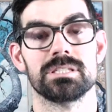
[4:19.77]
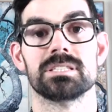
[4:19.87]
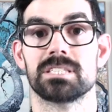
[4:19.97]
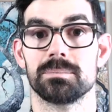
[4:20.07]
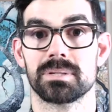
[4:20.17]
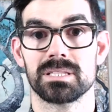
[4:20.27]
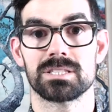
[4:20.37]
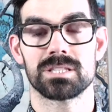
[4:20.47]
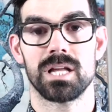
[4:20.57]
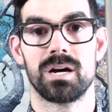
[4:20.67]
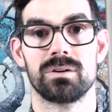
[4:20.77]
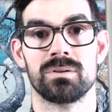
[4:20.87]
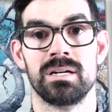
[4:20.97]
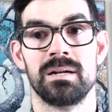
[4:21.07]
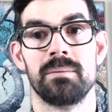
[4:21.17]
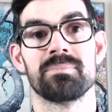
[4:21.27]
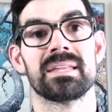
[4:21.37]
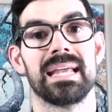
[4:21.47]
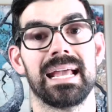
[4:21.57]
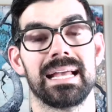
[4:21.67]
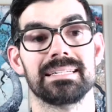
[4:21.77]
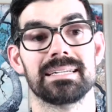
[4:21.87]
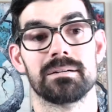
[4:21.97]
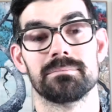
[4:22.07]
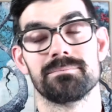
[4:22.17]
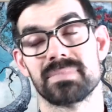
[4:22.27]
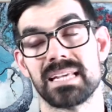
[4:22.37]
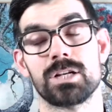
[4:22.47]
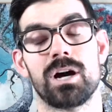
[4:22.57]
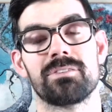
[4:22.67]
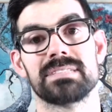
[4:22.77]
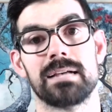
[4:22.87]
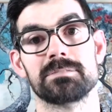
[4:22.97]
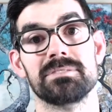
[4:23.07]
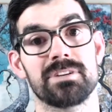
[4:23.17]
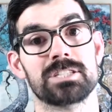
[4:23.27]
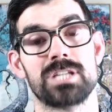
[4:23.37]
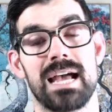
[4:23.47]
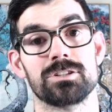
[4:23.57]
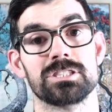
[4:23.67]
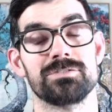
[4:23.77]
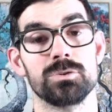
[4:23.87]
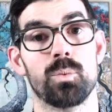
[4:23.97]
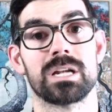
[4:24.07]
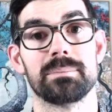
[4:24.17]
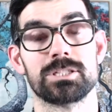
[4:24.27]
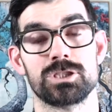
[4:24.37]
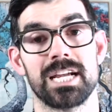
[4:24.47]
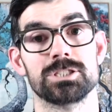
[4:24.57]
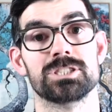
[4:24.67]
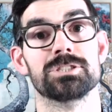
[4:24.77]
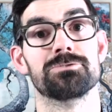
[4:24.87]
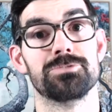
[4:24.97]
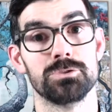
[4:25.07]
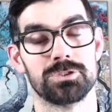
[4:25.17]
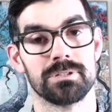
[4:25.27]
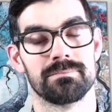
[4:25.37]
It's typically slow, and it can oftentimes be very challenging if you want to make changes in the future.